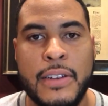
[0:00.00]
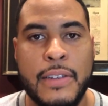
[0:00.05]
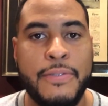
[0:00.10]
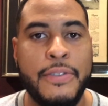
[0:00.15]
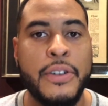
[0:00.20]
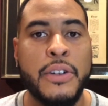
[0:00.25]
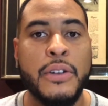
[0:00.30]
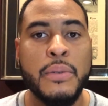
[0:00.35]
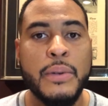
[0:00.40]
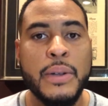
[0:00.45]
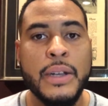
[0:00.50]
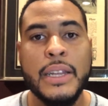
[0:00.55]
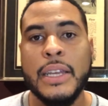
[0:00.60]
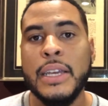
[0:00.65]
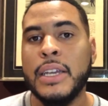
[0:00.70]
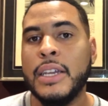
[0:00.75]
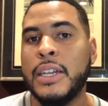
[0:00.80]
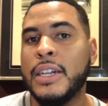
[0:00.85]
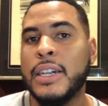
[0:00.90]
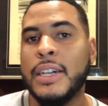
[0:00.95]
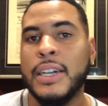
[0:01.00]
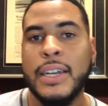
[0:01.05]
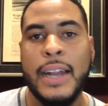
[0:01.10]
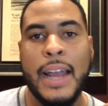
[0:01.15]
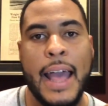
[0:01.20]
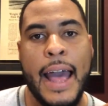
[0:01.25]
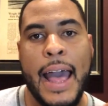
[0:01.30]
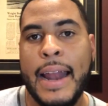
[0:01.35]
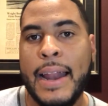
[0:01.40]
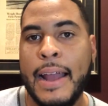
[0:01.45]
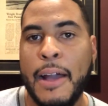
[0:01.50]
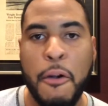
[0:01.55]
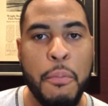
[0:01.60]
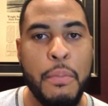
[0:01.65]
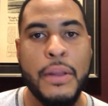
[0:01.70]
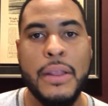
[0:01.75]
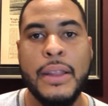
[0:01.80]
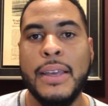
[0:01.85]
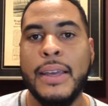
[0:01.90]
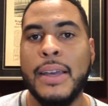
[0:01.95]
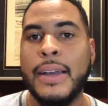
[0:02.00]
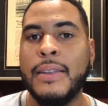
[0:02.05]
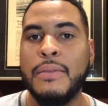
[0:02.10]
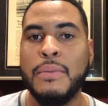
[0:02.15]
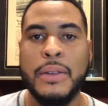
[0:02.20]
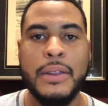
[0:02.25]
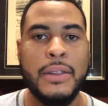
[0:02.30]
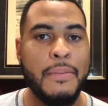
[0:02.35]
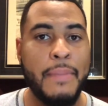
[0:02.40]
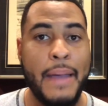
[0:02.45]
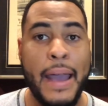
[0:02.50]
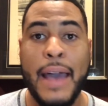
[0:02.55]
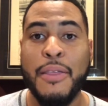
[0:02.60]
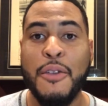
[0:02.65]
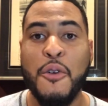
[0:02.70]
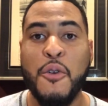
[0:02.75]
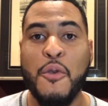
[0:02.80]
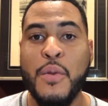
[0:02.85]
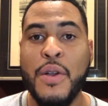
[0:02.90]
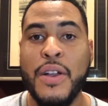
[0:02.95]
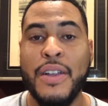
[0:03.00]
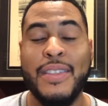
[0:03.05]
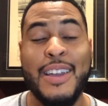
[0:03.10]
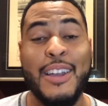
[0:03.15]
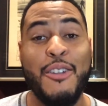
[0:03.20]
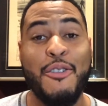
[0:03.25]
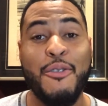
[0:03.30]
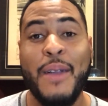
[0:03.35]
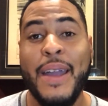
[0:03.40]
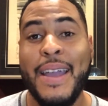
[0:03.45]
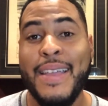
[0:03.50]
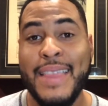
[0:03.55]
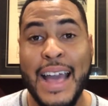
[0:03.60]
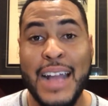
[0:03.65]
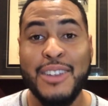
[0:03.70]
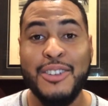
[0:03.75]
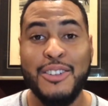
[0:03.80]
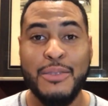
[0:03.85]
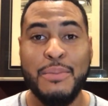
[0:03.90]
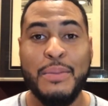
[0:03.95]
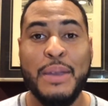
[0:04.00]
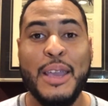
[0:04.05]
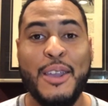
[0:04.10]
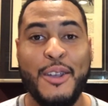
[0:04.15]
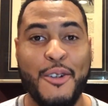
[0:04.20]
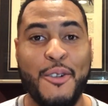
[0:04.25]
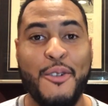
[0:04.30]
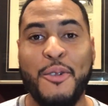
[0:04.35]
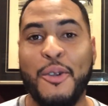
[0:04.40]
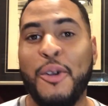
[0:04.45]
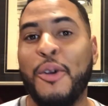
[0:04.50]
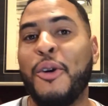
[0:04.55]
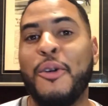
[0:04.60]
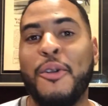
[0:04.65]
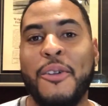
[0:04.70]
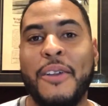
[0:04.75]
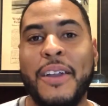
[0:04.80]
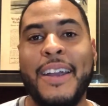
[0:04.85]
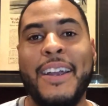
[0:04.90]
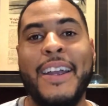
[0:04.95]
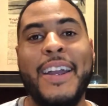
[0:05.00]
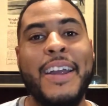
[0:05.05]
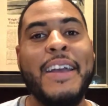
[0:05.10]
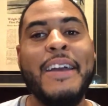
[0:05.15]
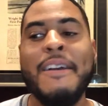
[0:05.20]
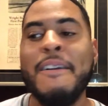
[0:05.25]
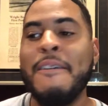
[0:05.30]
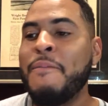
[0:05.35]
If you're really good at helping the kids with their math homework, then great, that should be your role, all right?